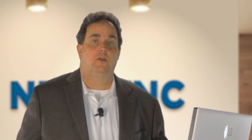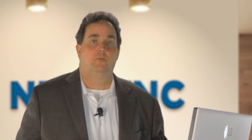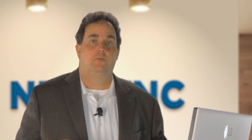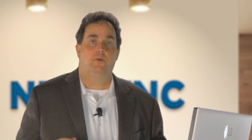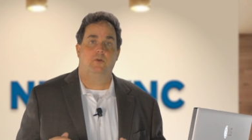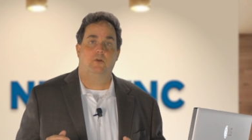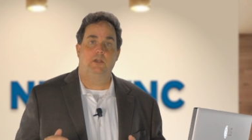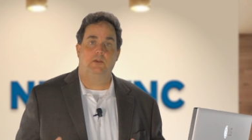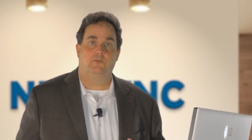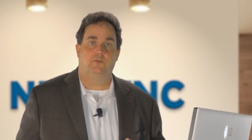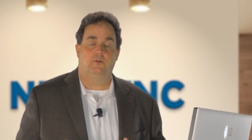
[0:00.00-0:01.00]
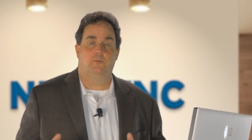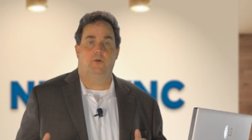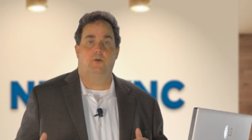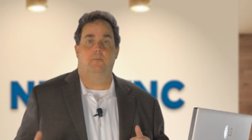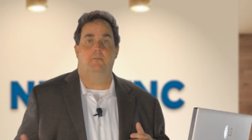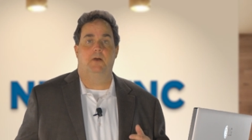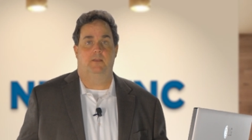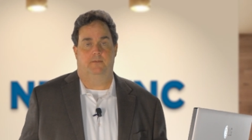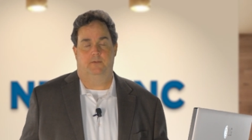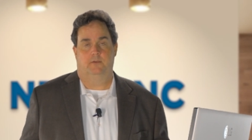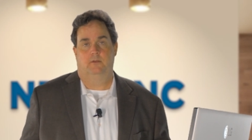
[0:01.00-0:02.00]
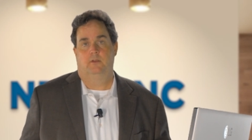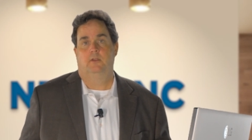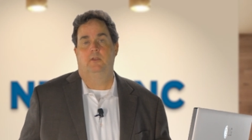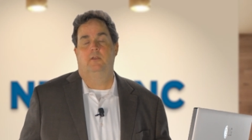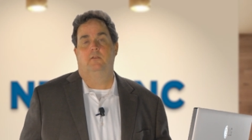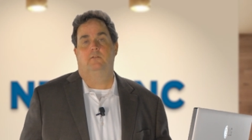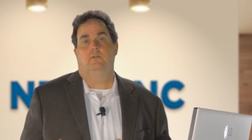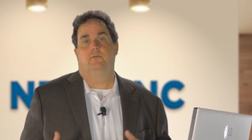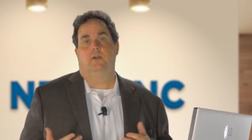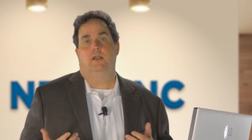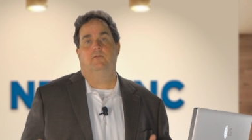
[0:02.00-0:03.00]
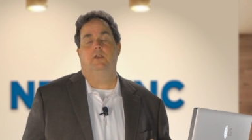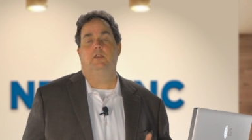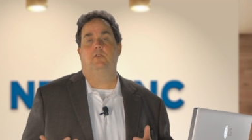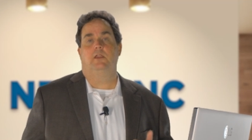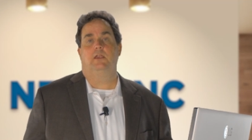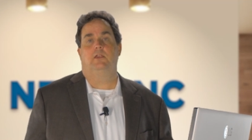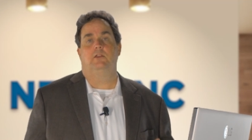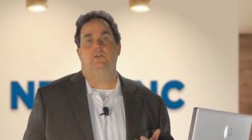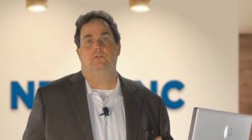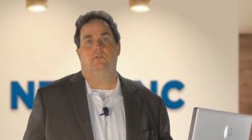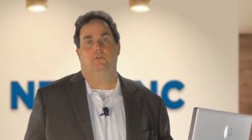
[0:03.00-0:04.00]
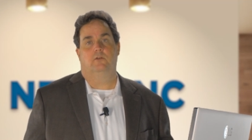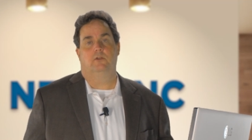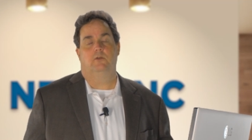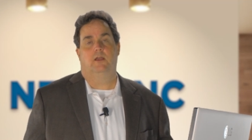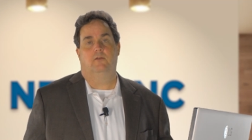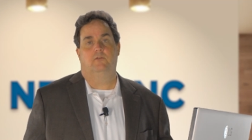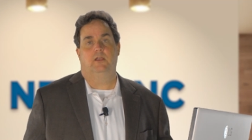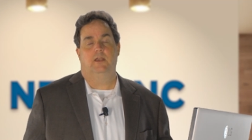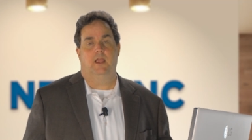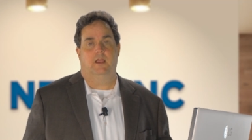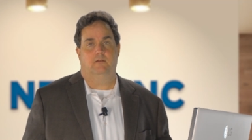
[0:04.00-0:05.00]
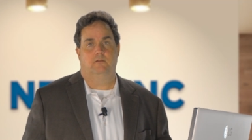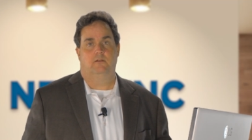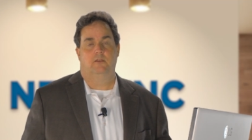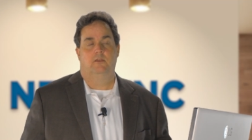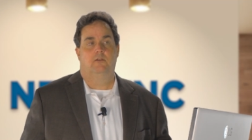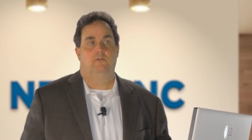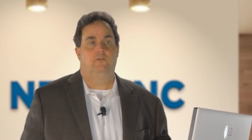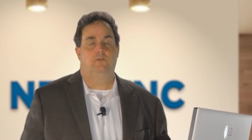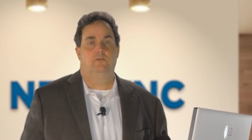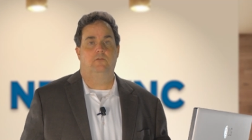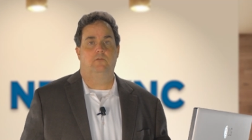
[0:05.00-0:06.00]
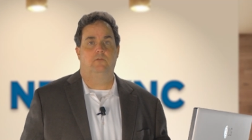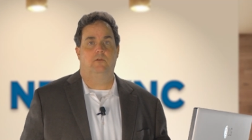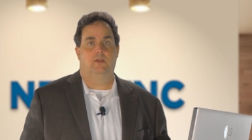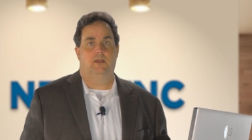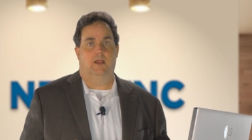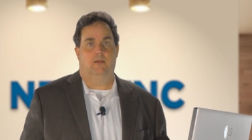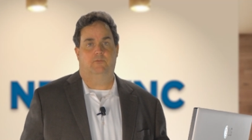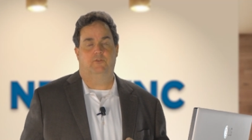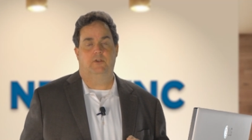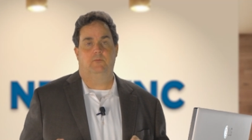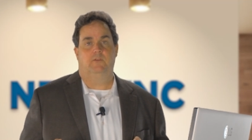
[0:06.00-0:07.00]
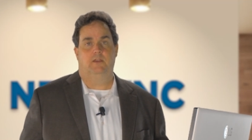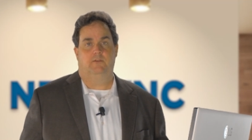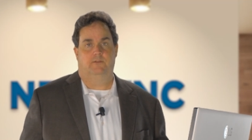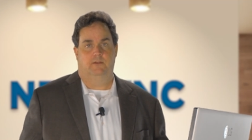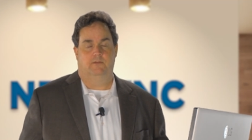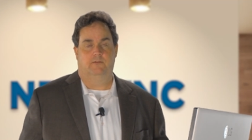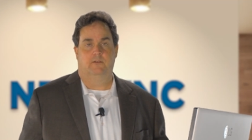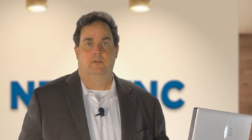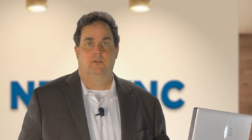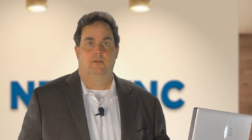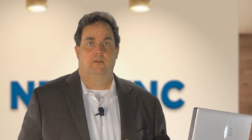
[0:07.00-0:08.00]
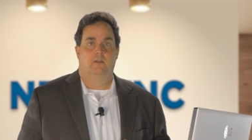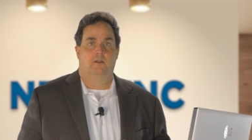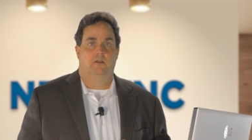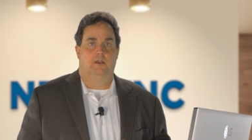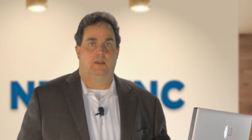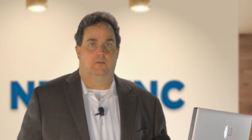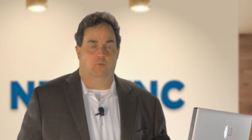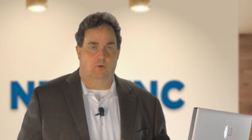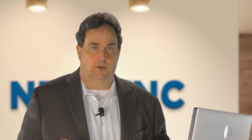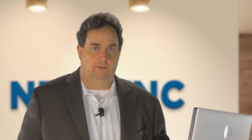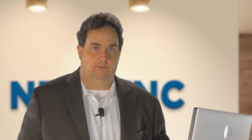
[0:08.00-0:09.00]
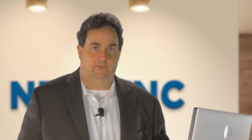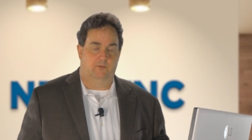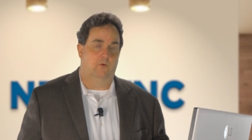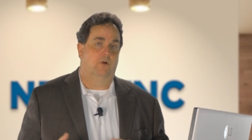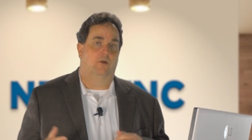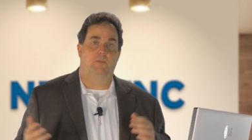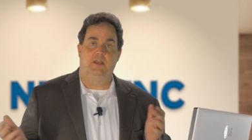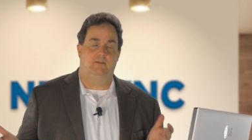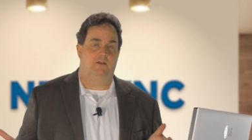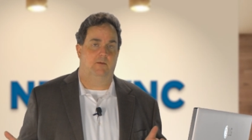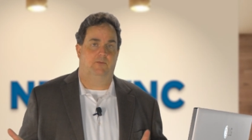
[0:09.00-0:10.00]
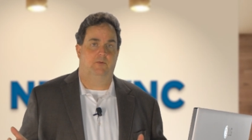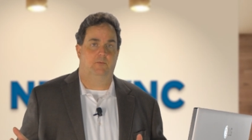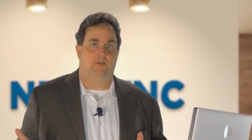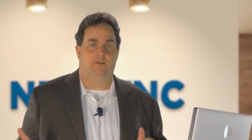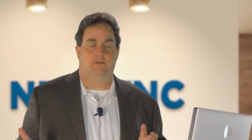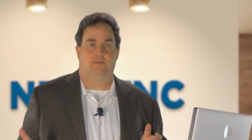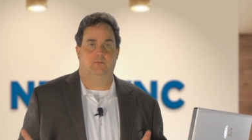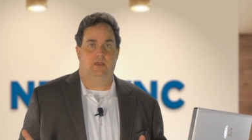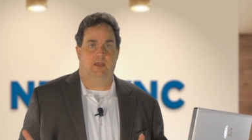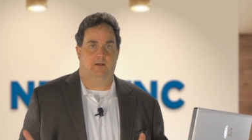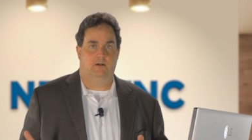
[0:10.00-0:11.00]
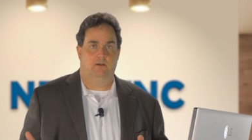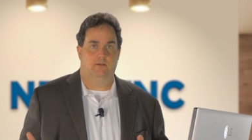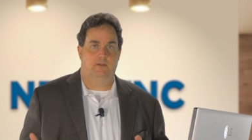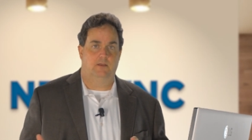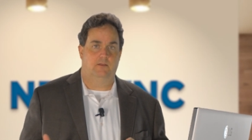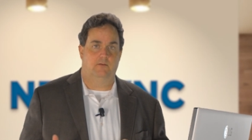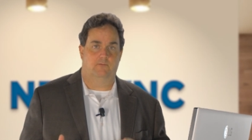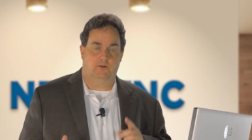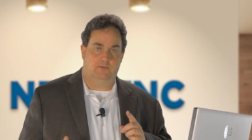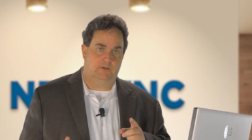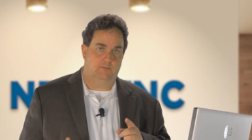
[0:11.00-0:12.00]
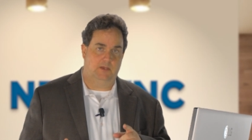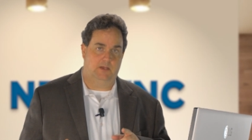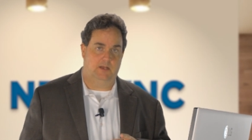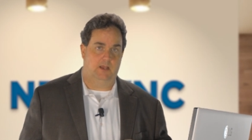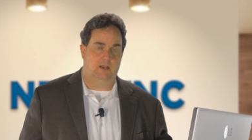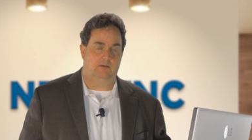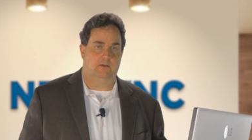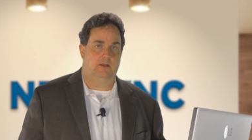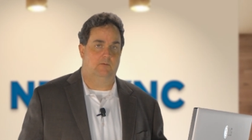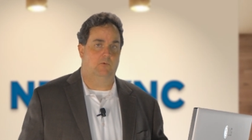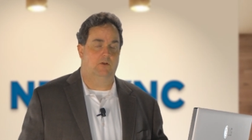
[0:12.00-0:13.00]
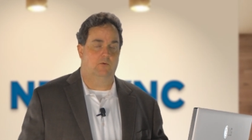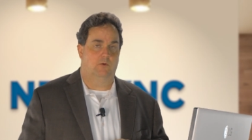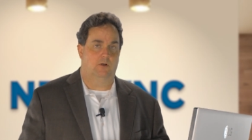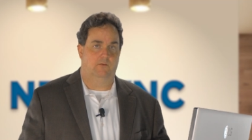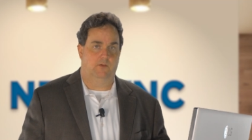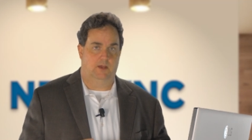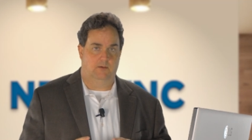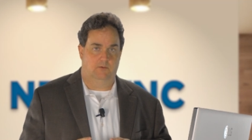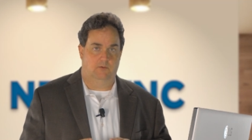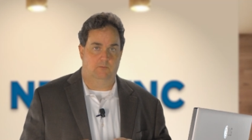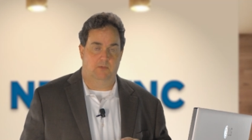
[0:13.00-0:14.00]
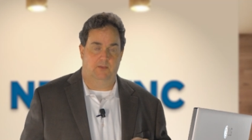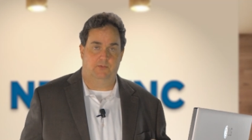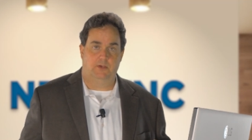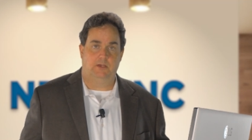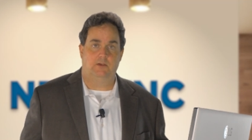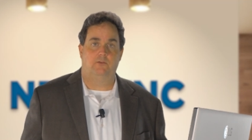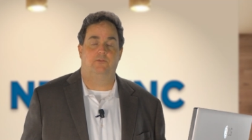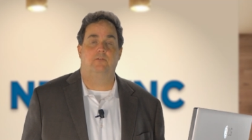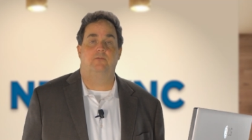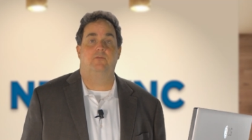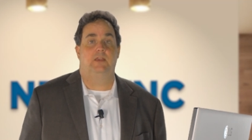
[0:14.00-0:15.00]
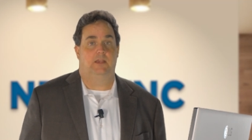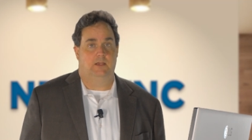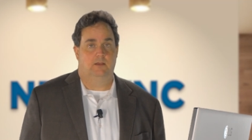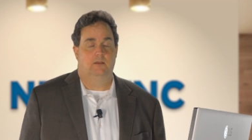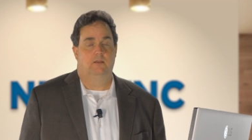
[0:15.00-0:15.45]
per user per month. So for every unique user you have connect to an Appstream's instance once or many times per month, it doesn't matter. The first time they connect, it records a monthly user fee.